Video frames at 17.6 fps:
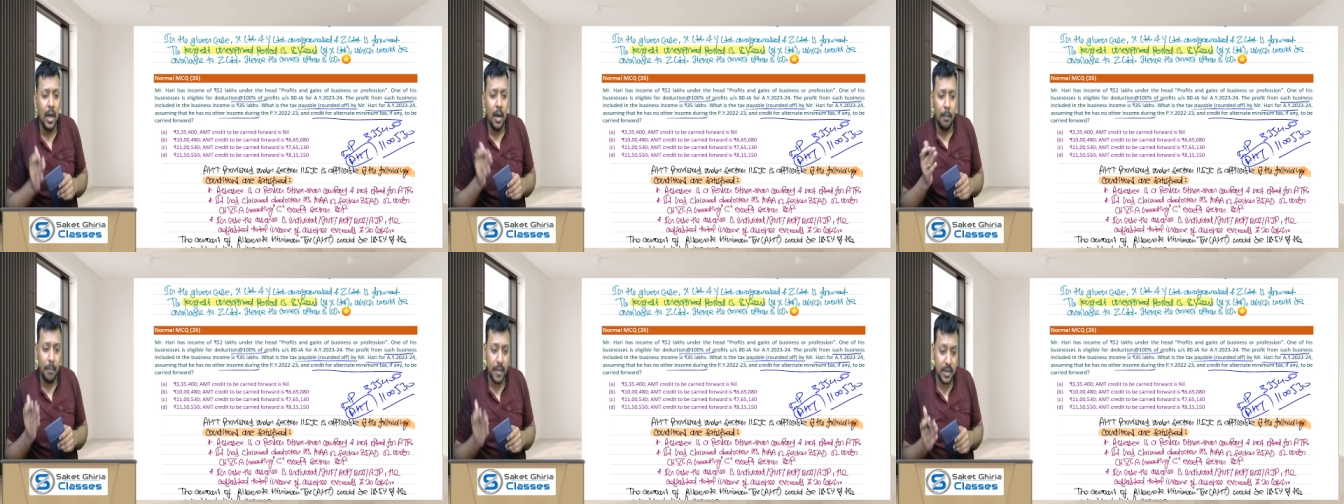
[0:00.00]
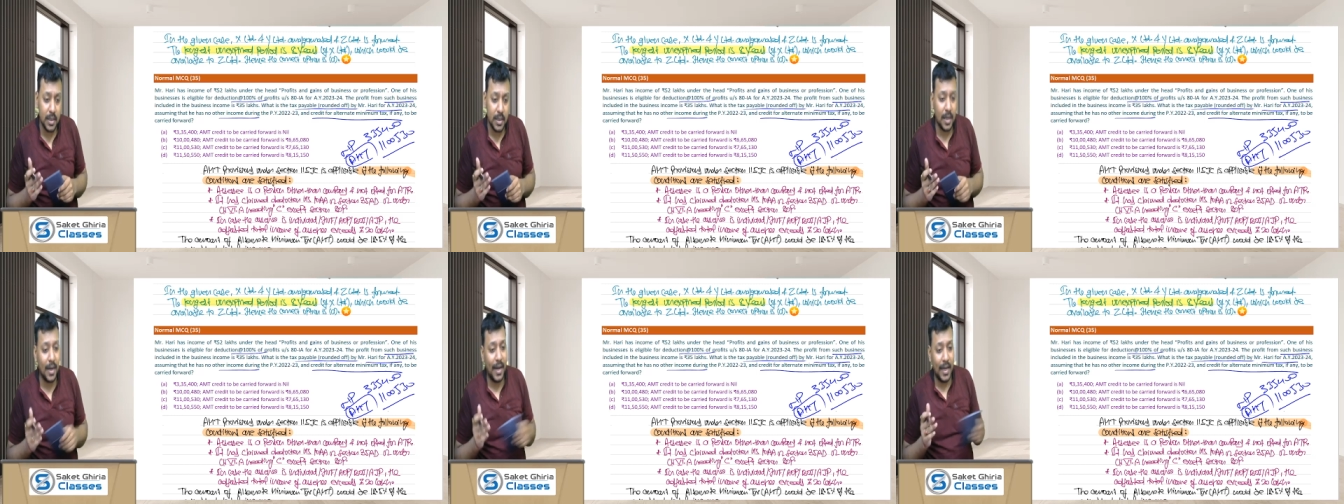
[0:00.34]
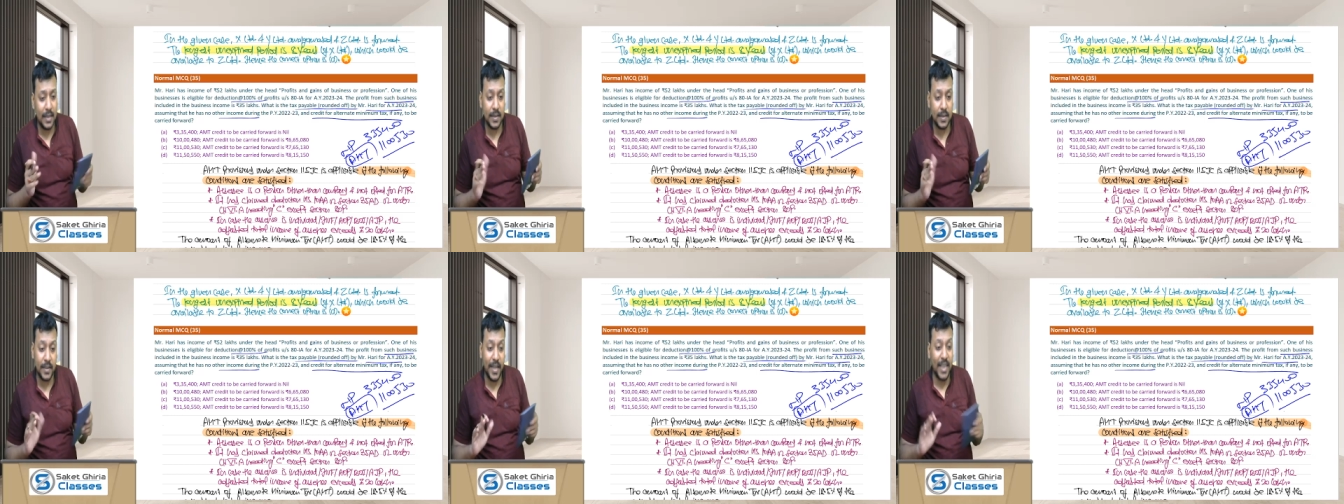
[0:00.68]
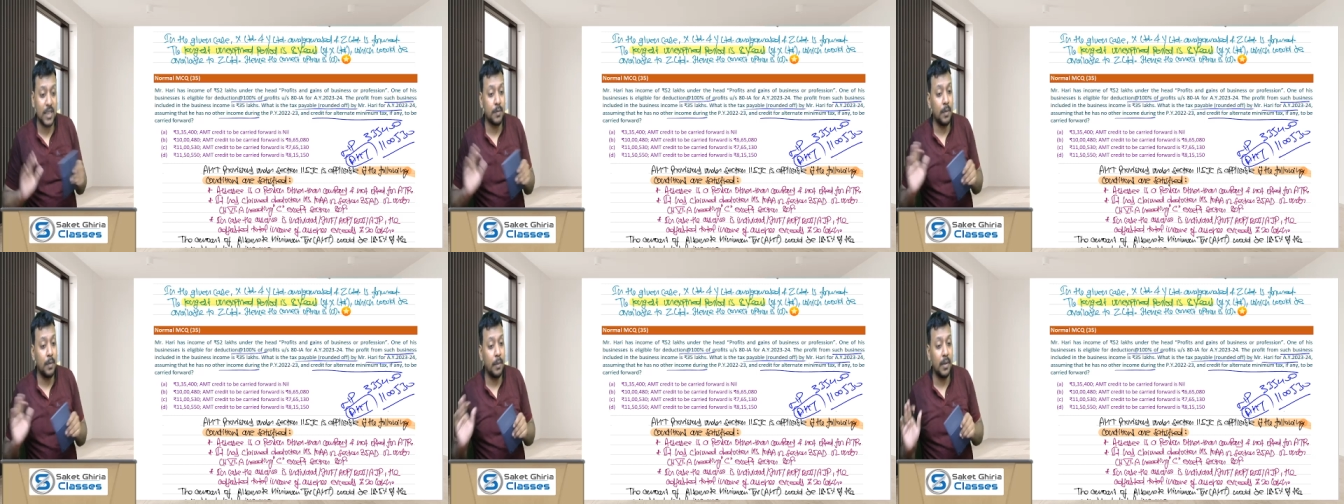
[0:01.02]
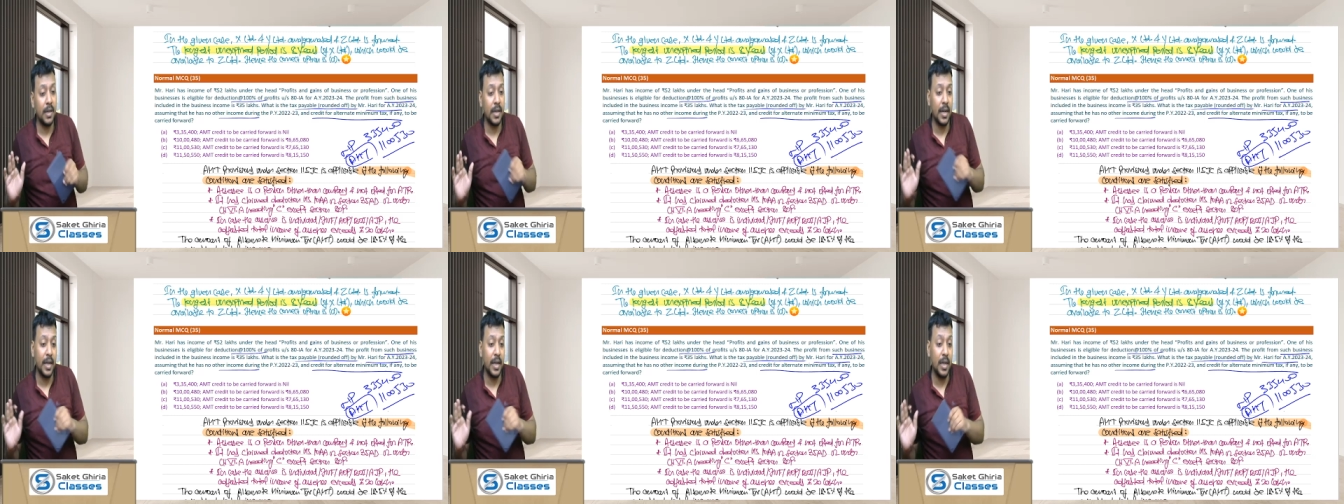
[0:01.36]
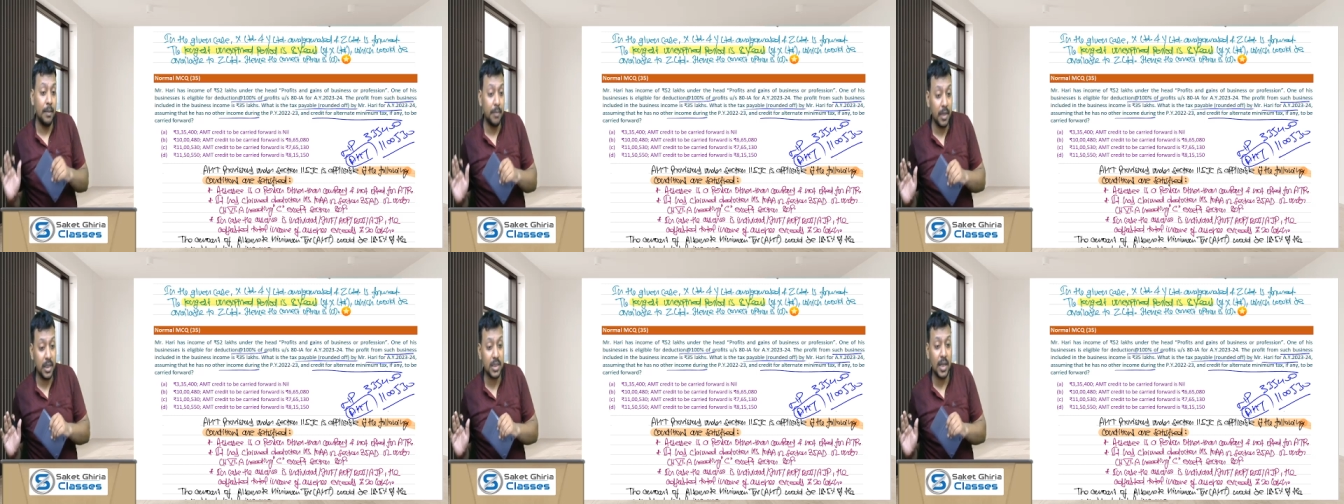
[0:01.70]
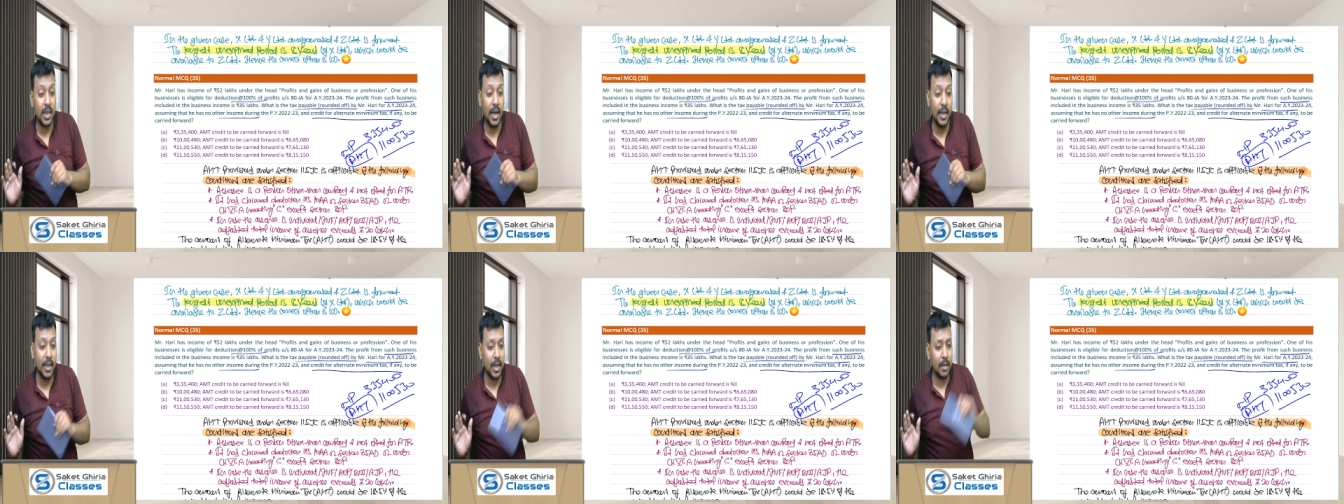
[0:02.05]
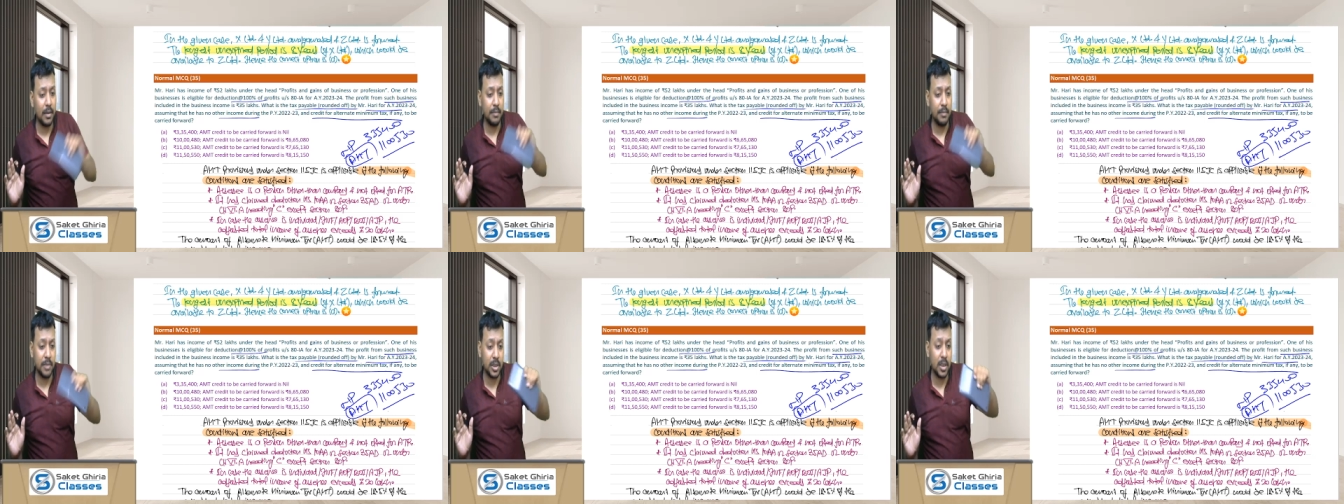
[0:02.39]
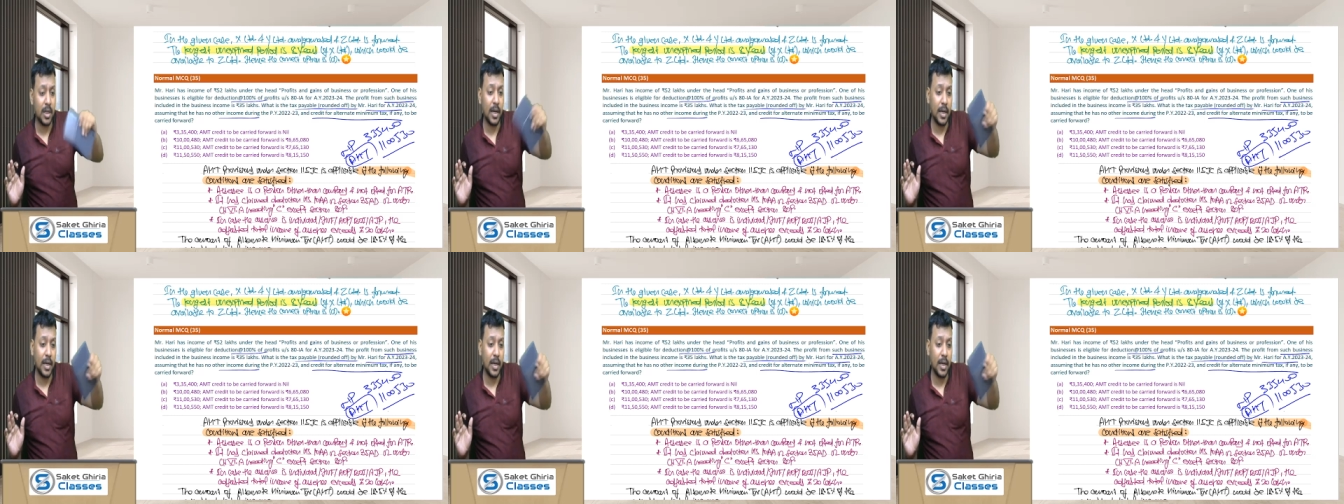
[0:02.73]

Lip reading: But sir, as tax payable under AMT is higher, Mr.